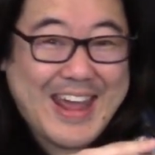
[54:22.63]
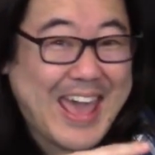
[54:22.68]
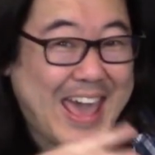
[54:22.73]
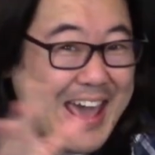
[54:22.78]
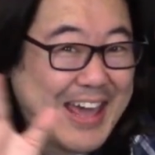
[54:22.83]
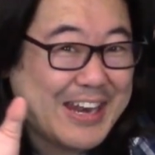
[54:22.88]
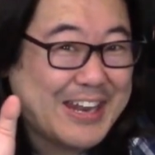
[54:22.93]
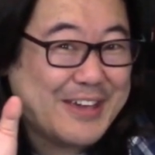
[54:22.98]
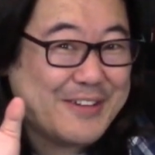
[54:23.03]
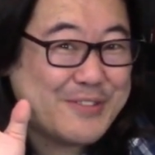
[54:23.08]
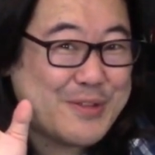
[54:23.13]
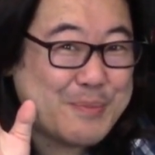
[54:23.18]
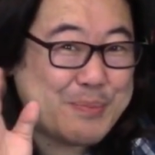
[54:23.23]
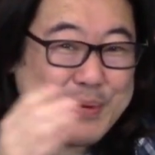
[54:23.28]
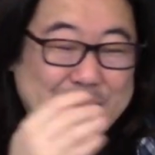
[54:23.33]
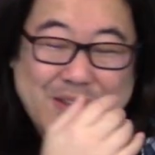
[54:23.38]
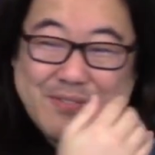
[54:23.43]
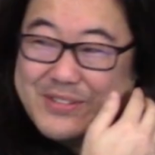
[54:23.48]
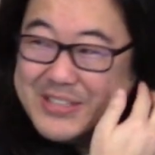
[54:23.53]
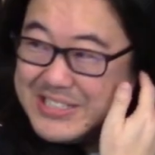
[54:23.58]
in any of the
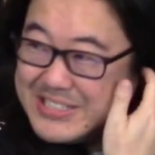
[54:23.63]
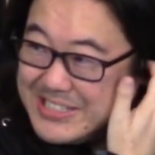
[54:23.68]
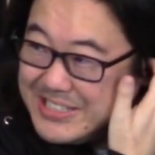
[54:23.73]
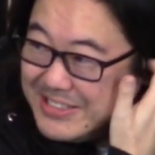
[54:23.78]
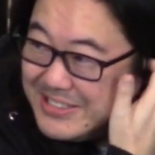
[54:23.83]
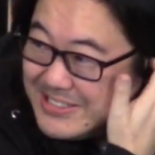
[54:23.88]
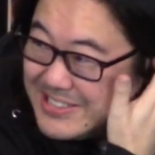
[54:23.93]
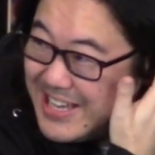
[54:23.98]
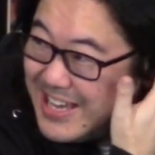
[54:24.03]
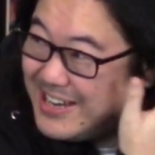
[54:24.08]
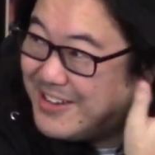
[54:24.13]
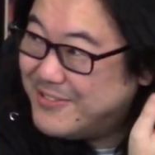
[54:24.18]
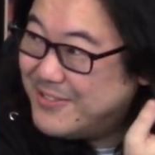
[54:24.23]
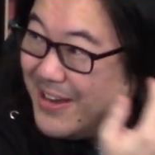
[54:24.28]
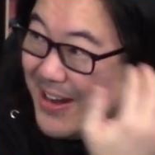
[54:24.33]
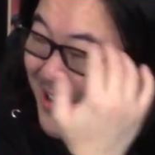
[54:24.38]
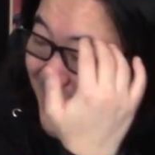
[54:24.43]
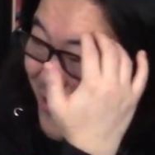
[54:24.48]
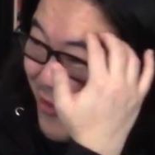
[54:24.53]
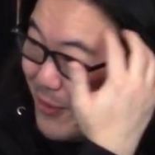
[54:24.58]
previous years.
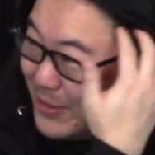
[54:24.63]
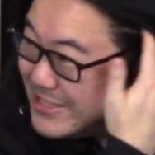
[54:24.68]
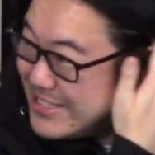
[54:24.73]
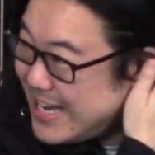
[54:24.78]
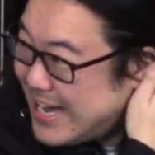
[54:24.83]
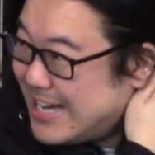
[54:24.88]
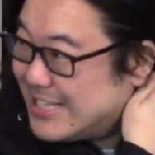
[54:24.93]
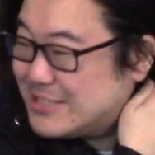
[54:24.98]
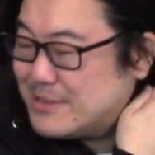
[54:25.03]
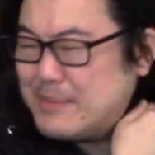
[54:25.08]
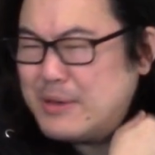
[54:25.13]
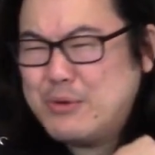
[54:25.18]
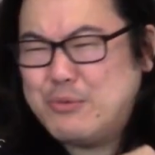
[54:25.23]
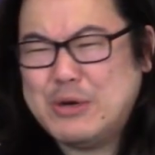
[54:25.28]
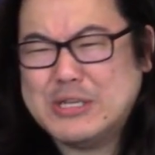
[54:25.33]
Anyone always asks me,